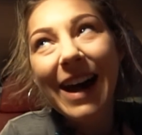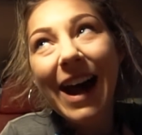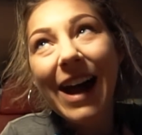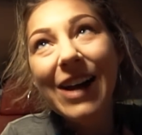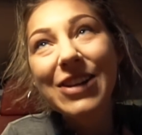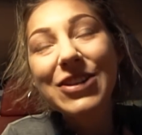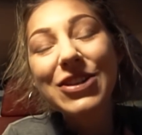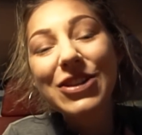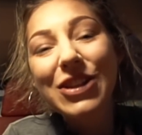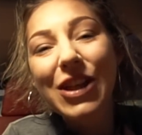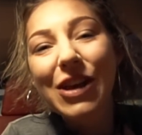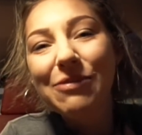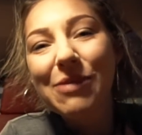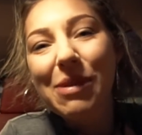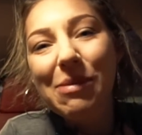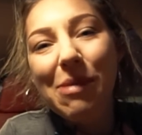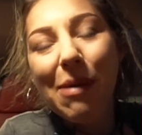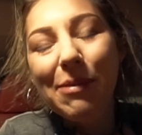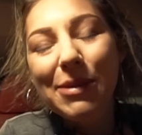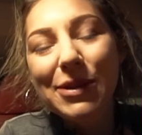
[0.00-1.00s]
I just love
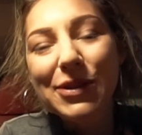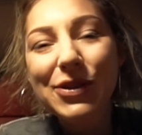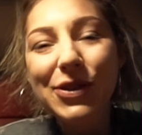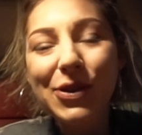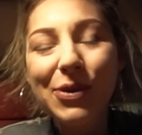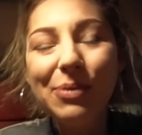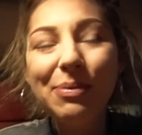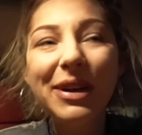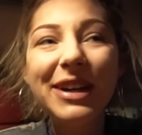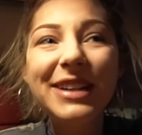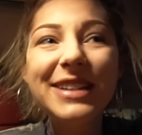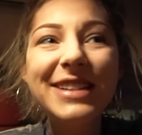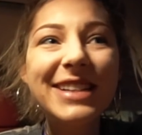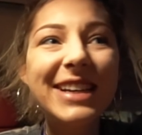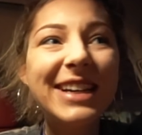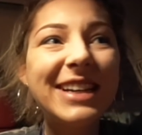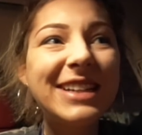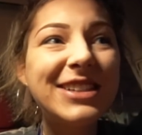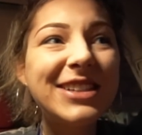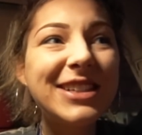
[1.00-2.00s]
my mama so much
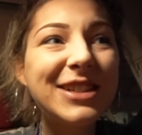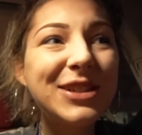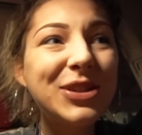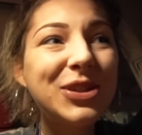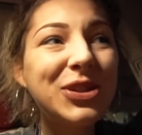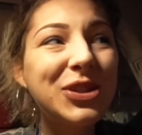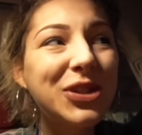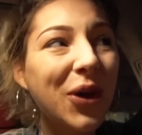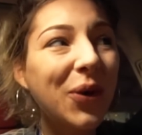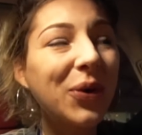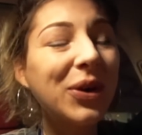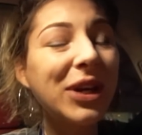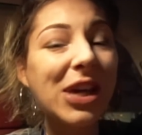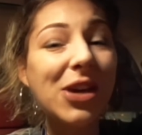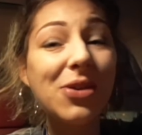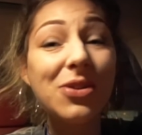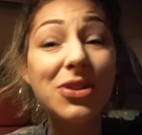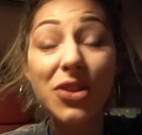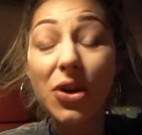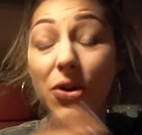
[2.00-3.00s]
and she's so
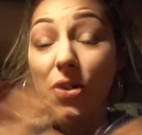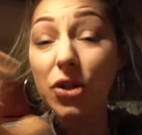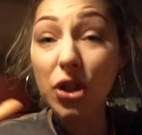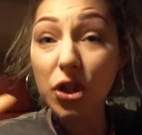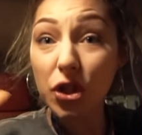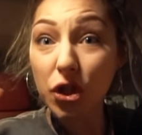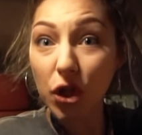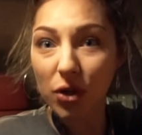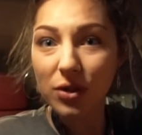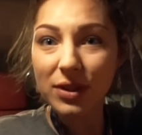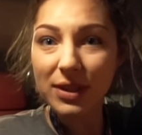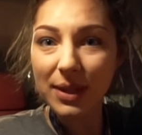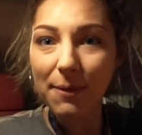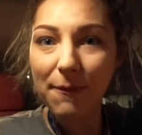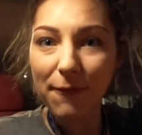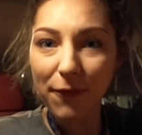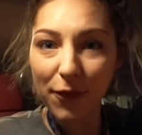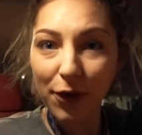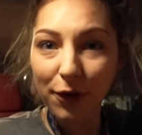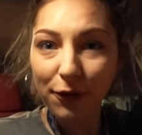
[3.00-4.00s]
cute so she chose
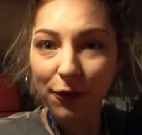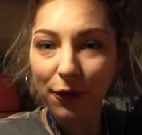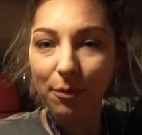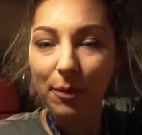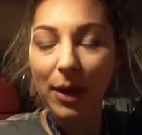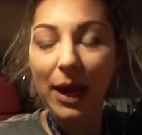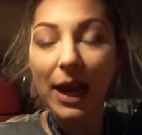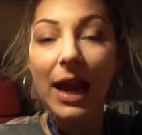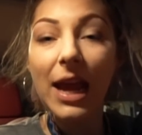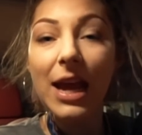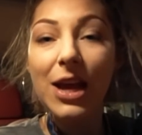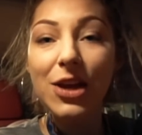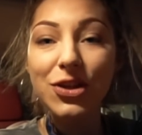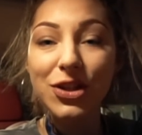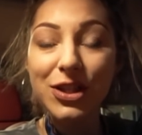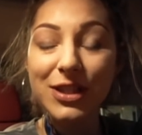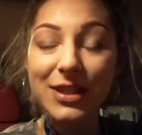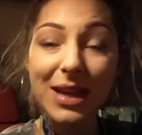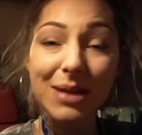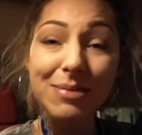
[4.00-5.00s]
some food for me
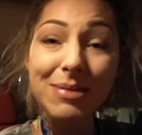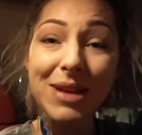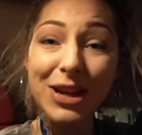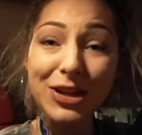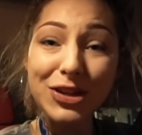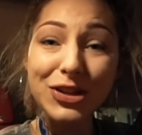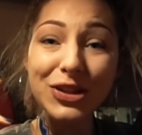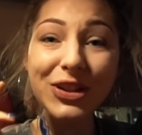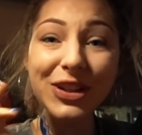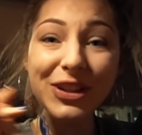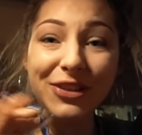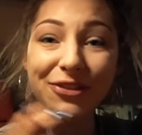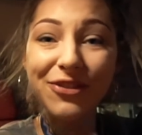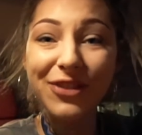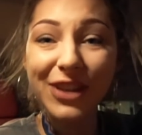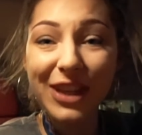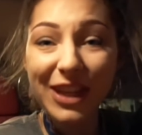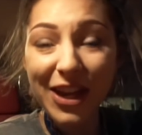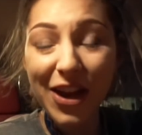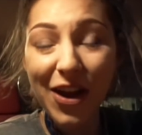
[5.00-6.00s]
she sent me actually a
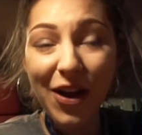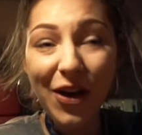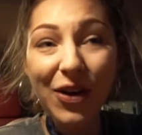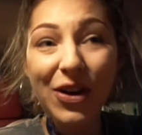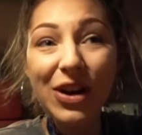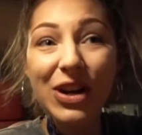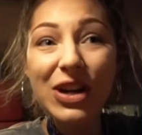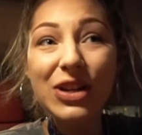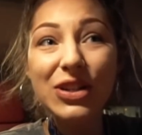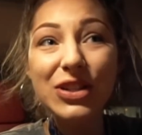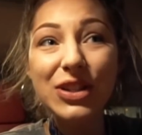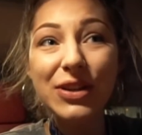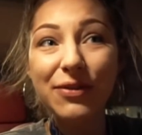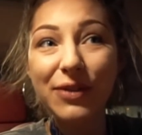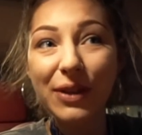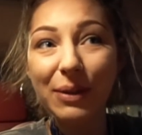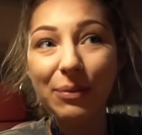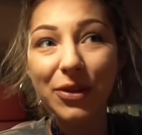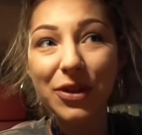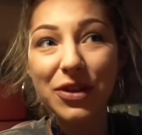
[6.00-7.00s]
video she
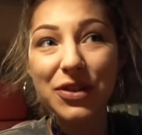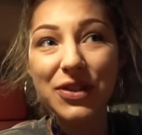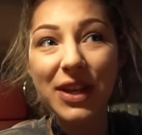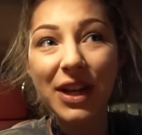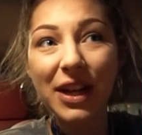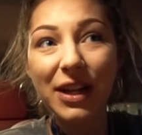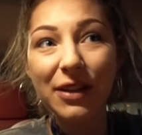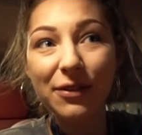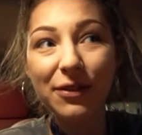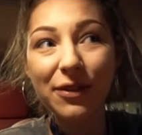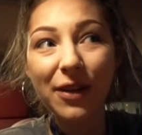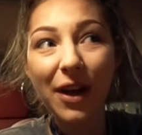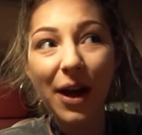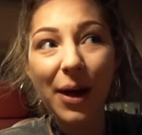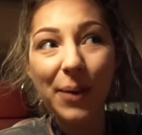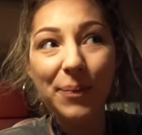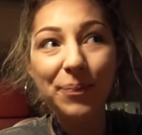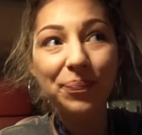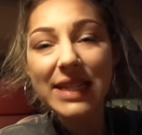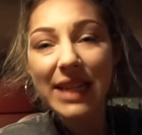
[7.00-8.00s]
filmed herself
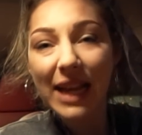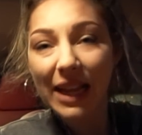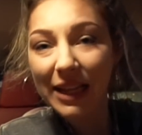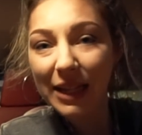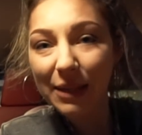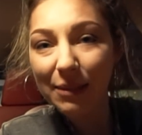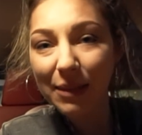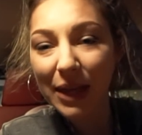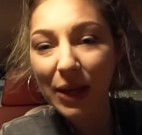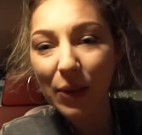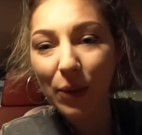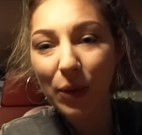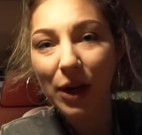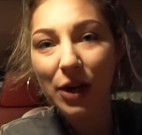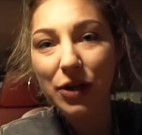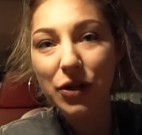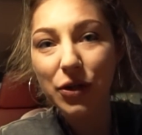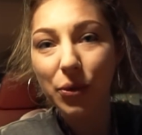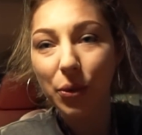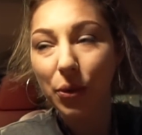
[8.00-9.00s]
um, telling me me what
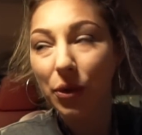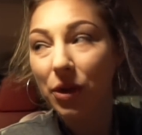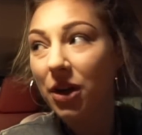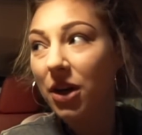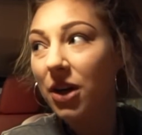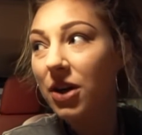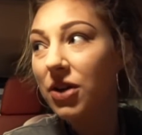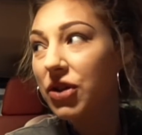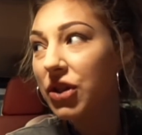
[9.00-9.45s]
I should order.